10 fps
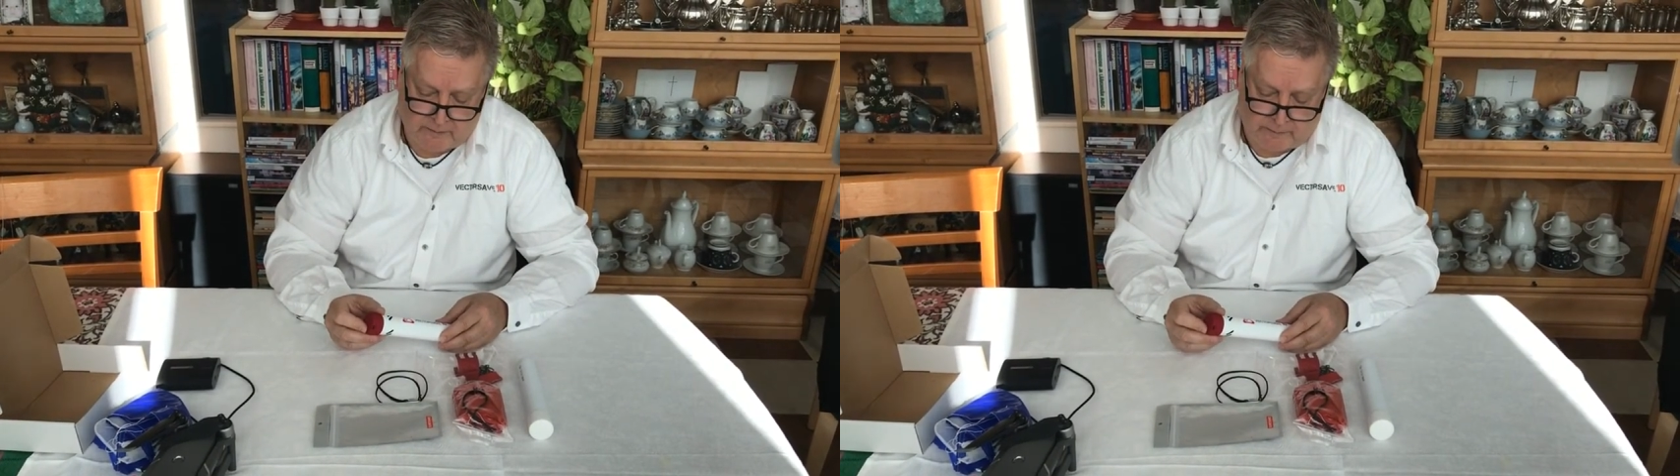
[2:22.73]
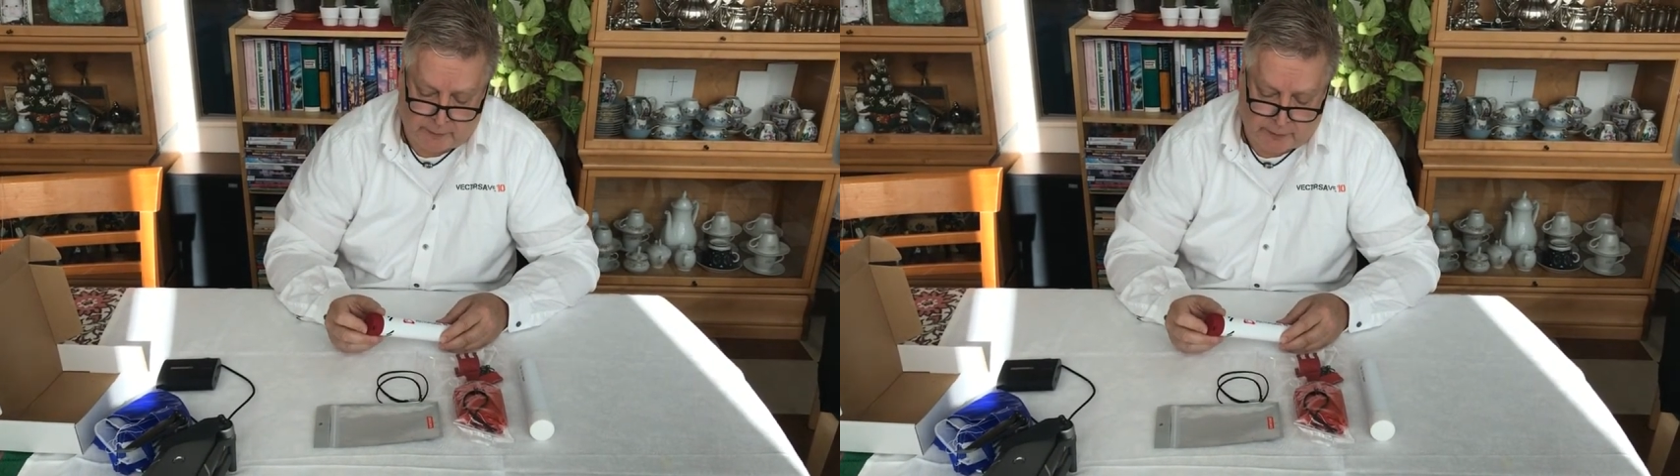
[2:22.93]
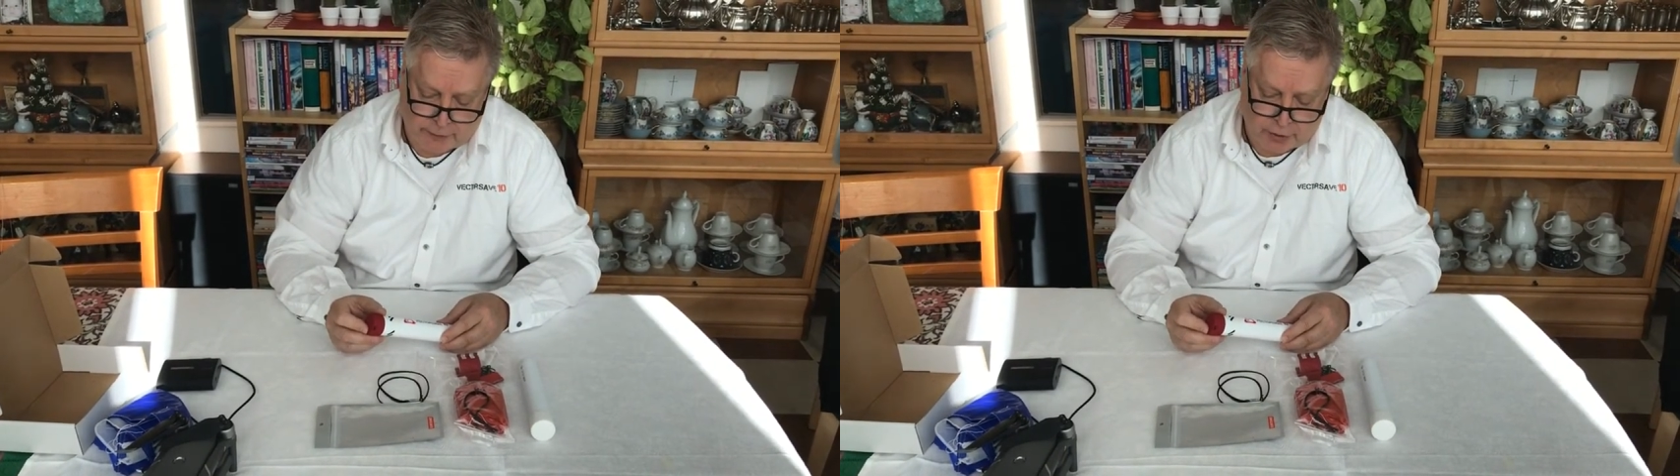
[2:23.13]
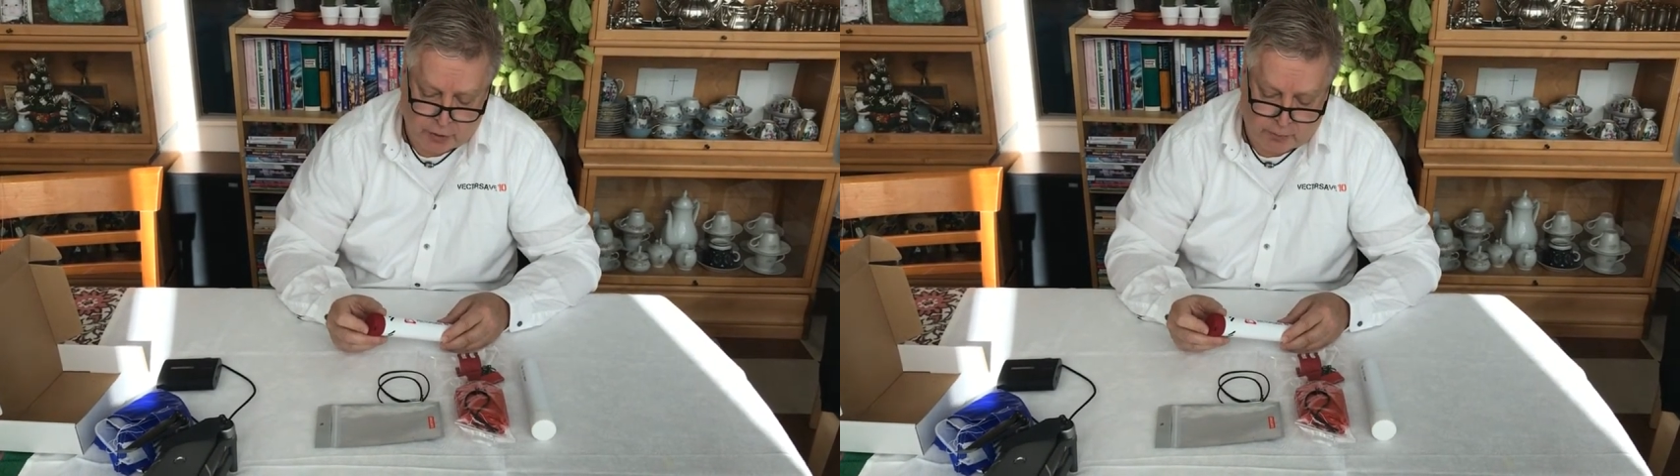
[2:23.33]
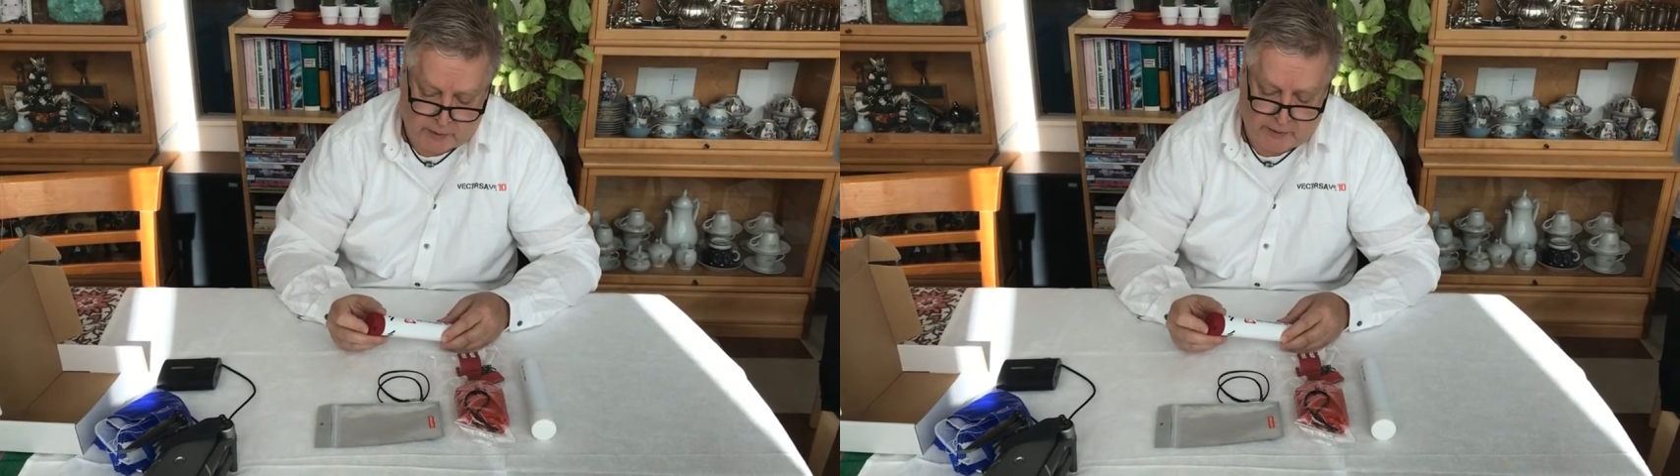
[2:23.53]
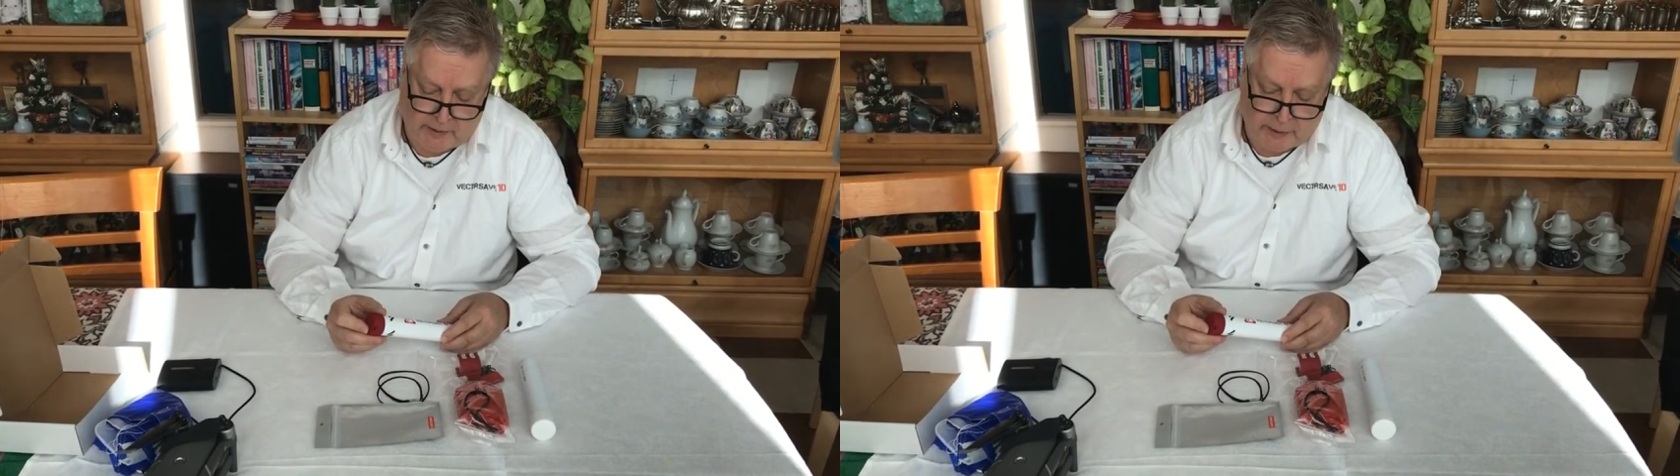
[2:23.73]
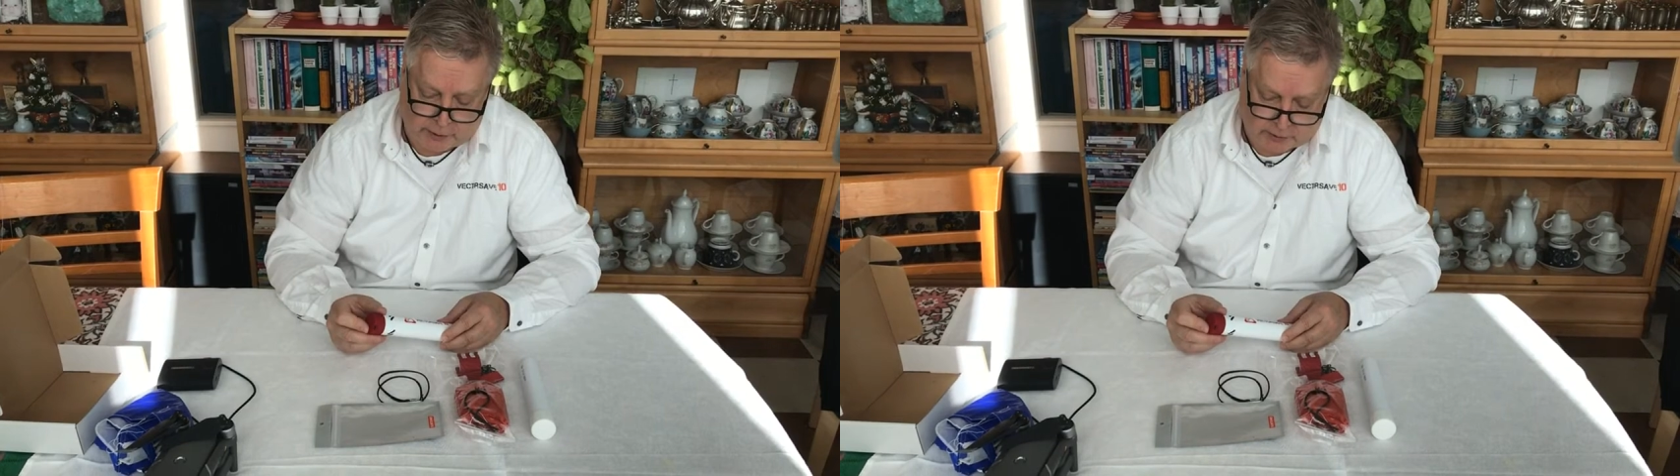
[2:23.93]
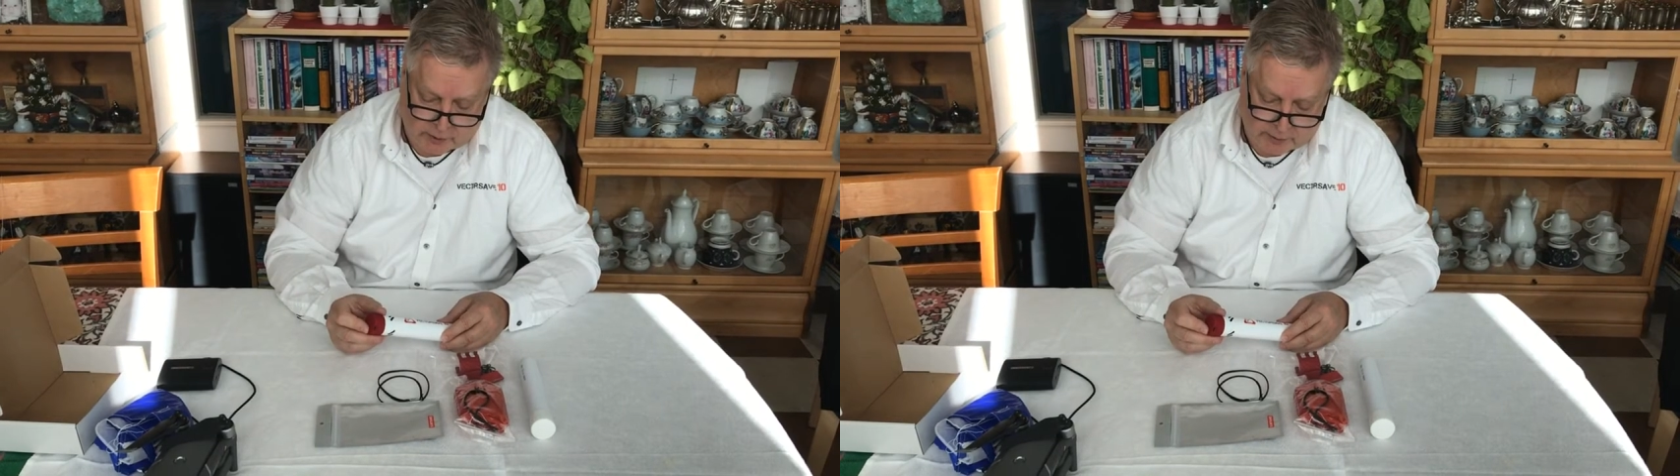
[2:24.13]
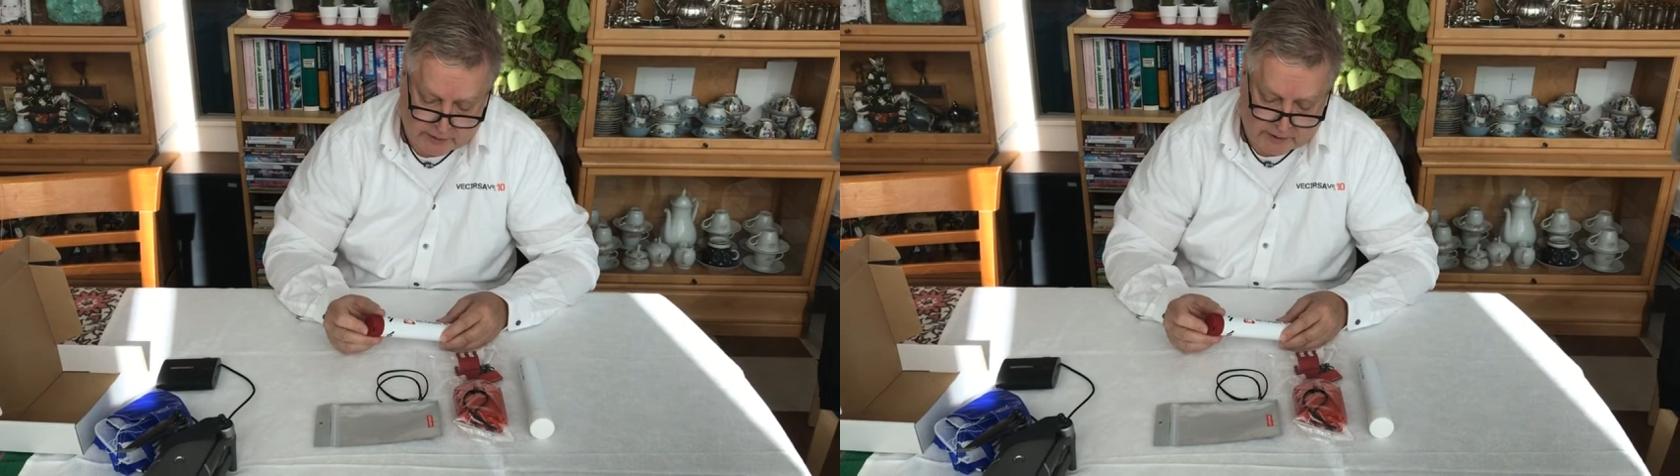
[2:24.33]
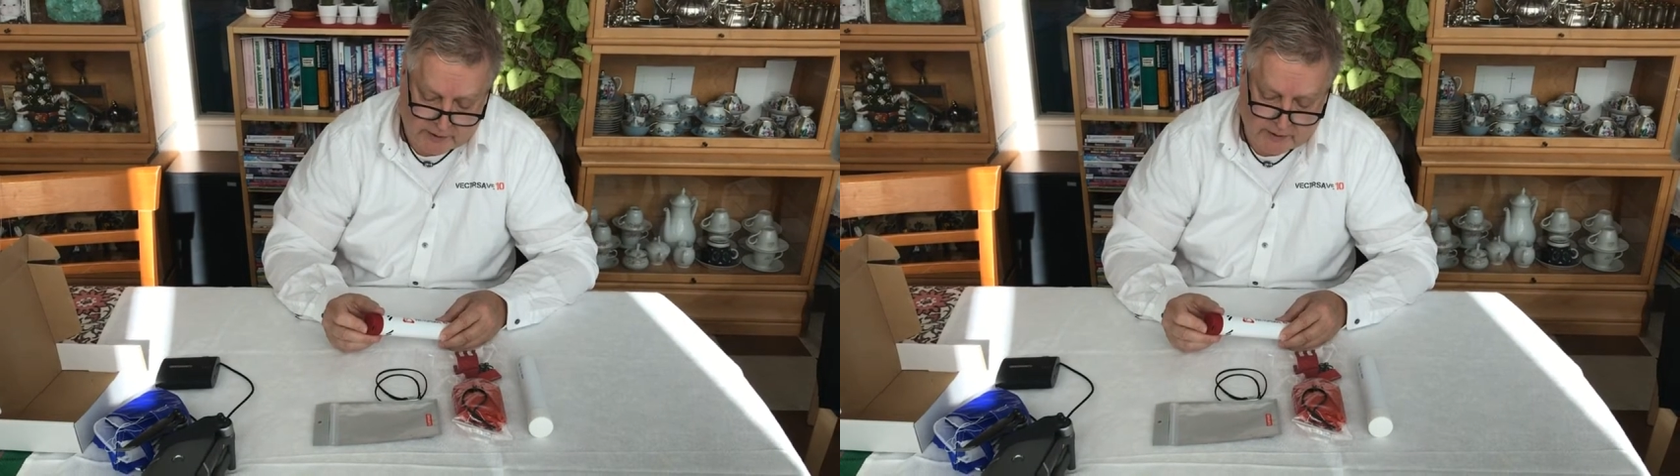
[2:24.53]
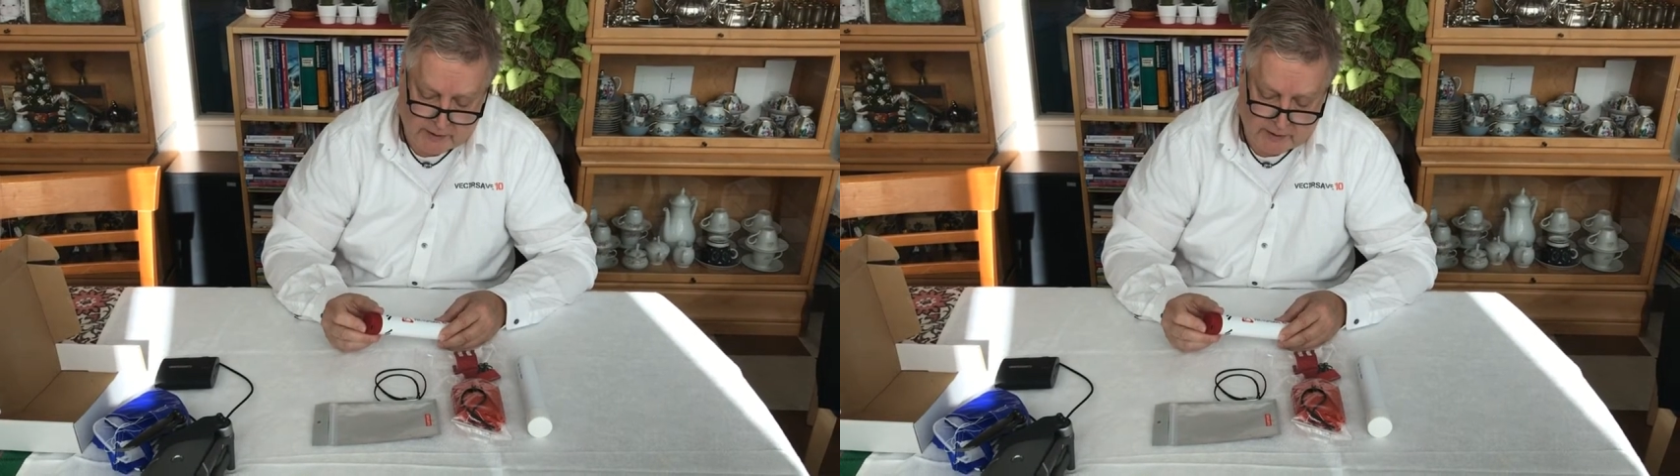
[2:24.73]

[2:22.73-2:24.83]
for the tube not loaded.